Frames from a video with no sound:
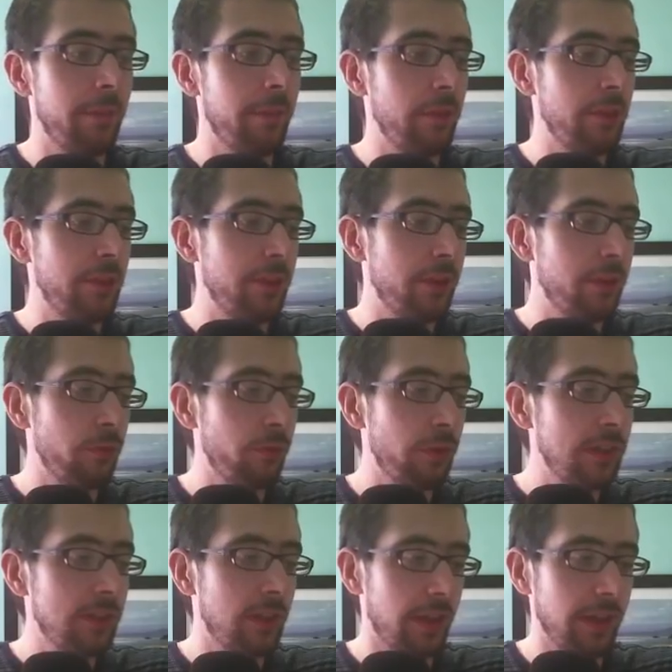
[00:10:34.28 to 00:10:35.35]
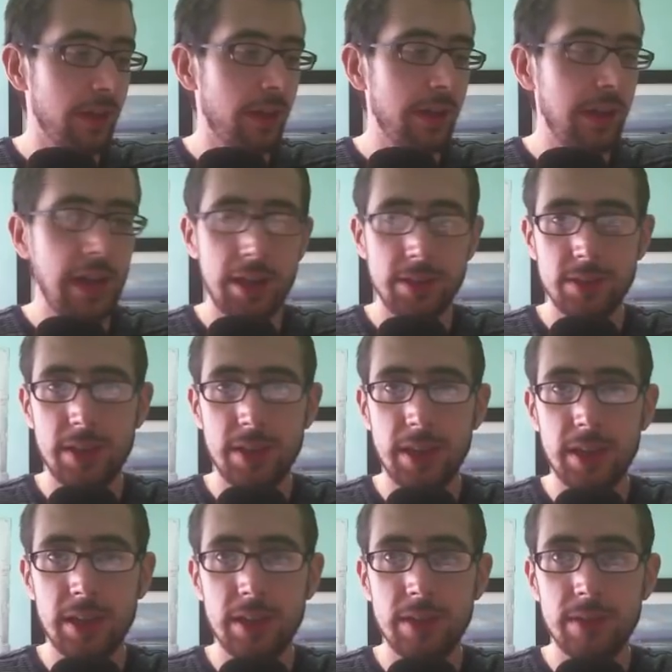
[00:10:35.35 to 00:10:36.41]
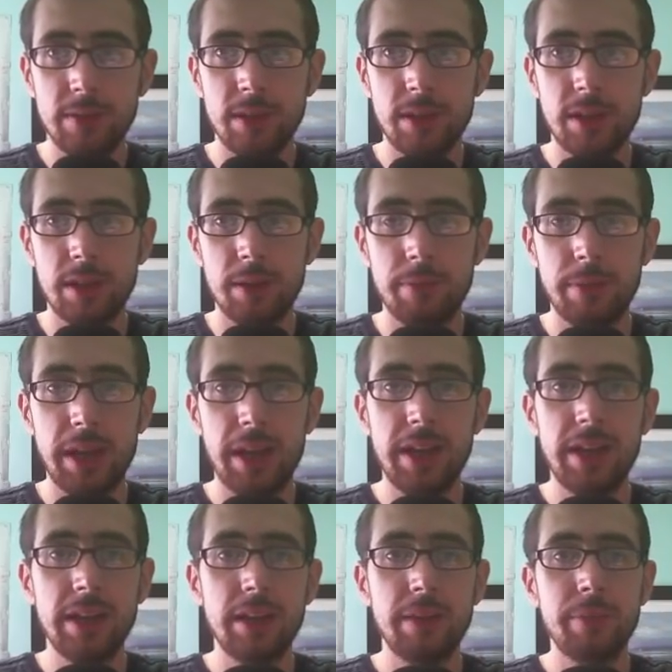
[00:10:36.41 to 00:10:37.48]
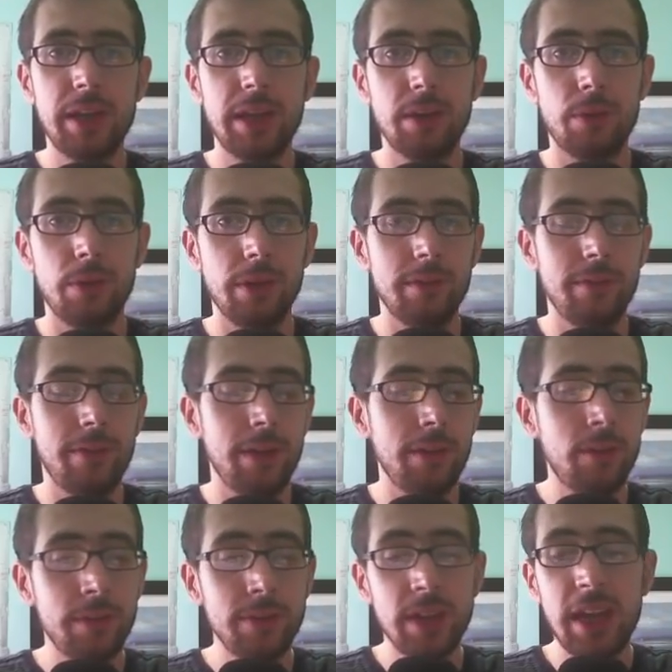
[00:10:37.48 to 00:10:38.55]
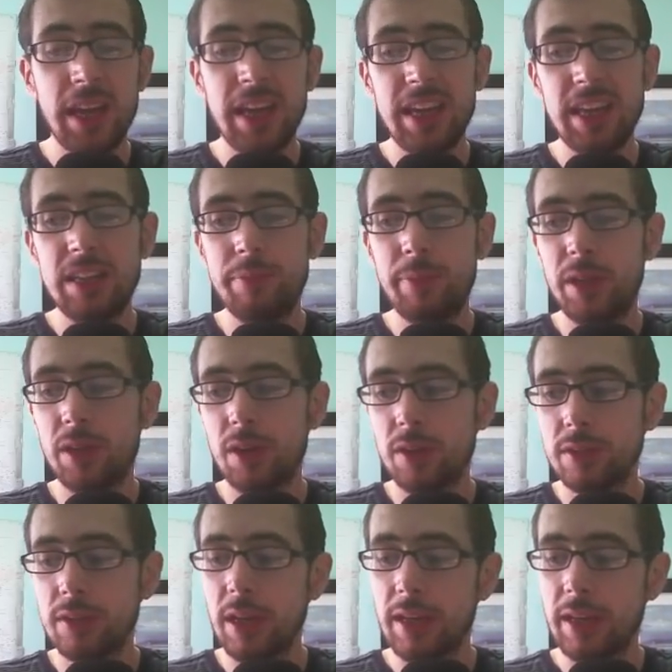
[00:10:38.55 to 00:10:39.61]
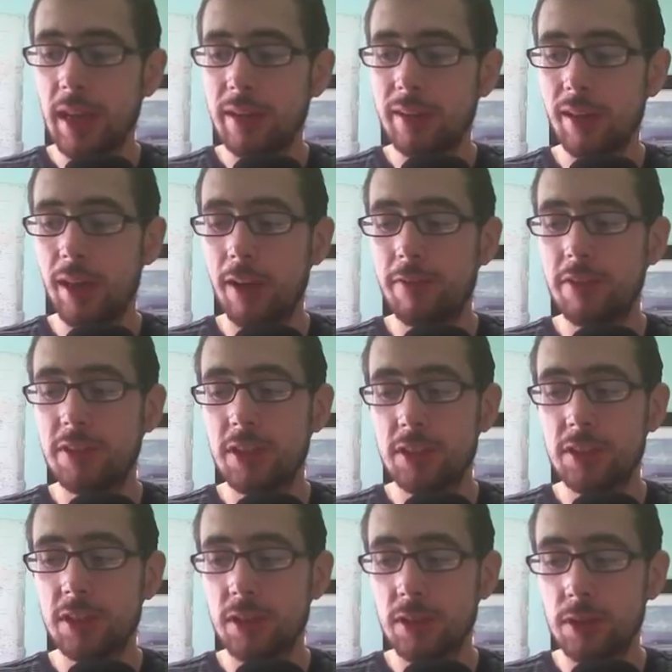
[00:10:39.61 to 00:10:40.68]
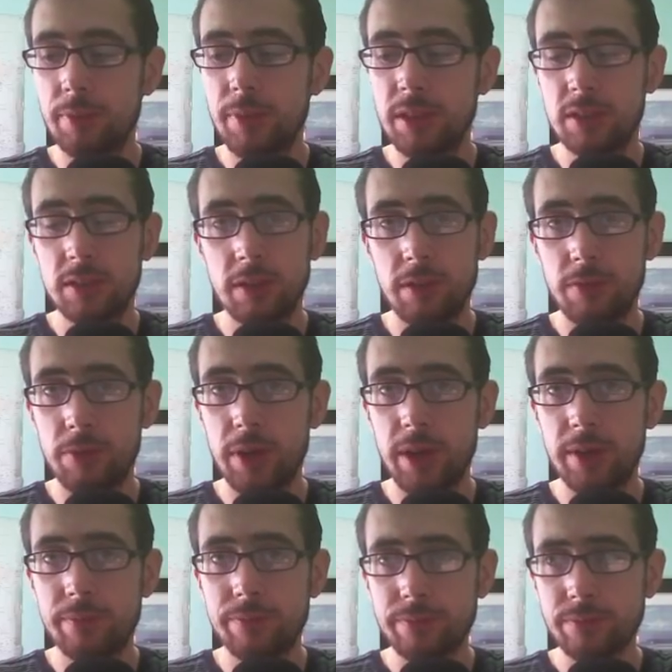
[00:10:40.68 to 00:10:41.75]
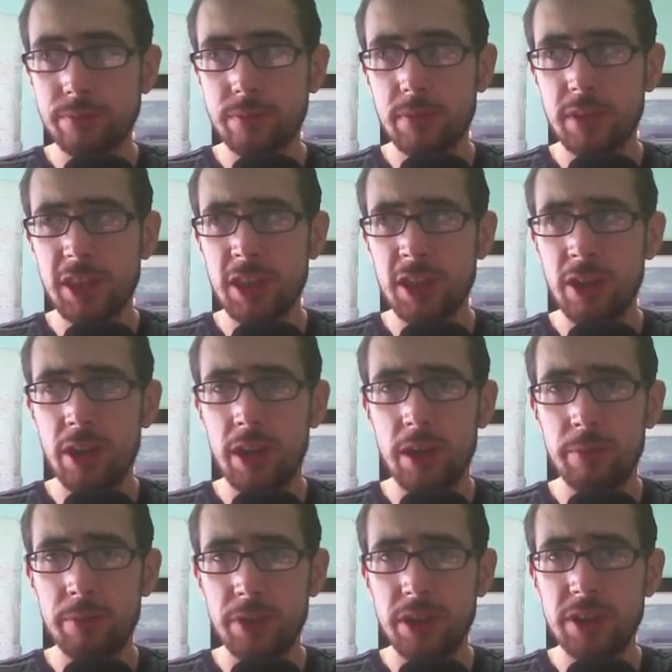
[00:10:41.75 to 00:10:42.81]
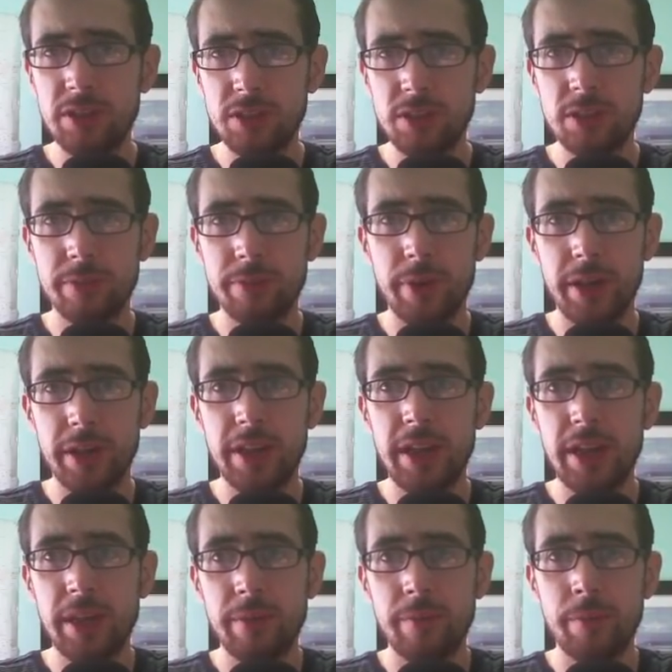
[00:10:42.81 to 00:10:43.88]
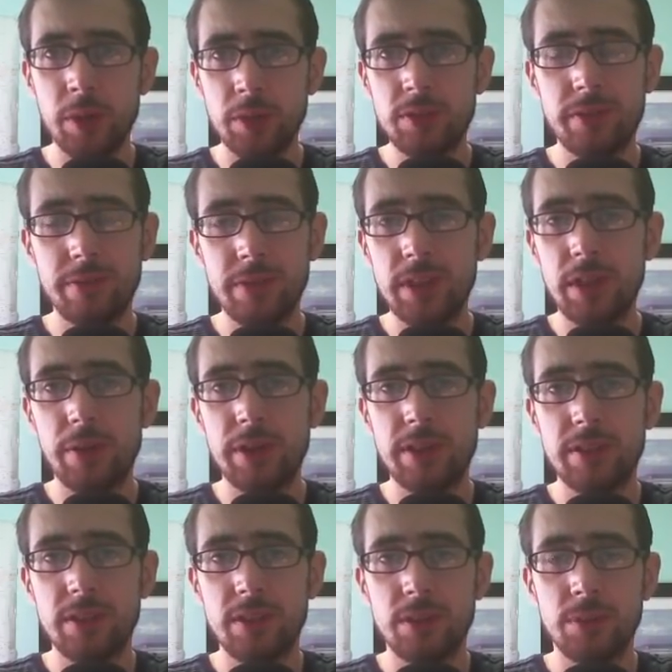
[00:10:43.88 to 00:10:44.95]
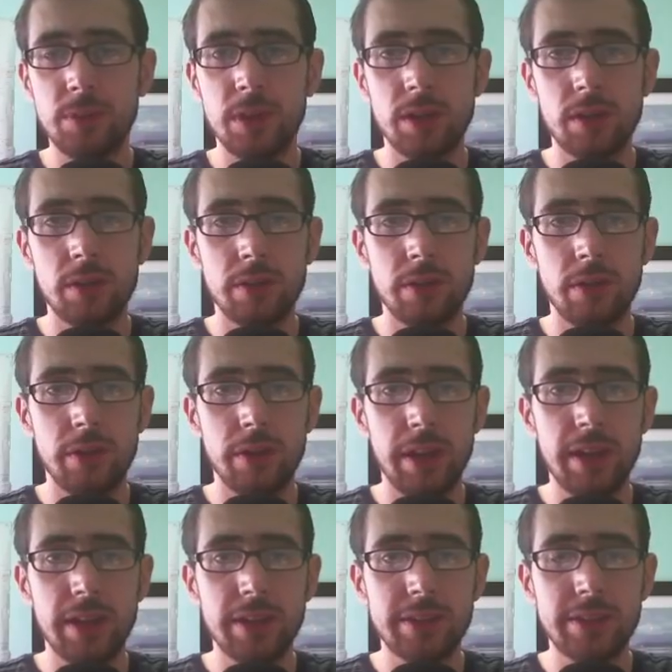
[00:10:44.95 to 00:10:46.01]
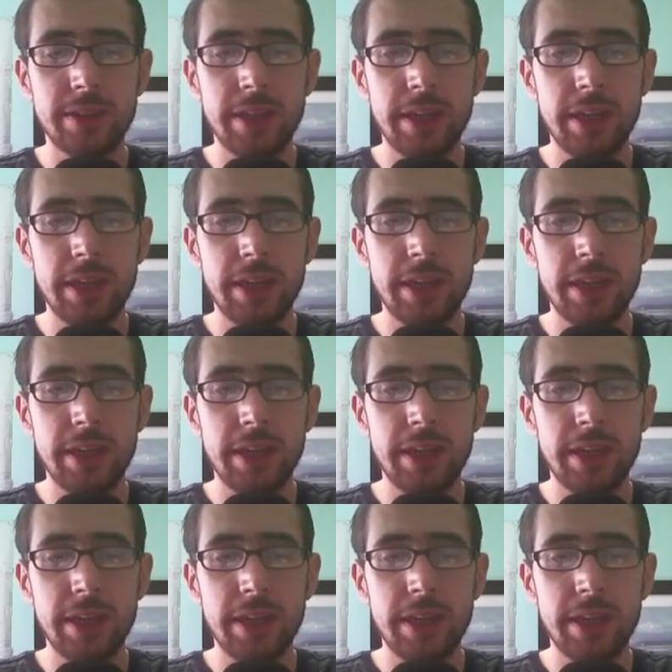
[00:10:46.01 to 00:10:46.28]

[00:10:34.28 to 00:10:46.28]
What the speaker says: The reason I hesitate in completely being all in favor of it is because Kdenlive is such a good piece of software that is used by most video editors who work on Linux,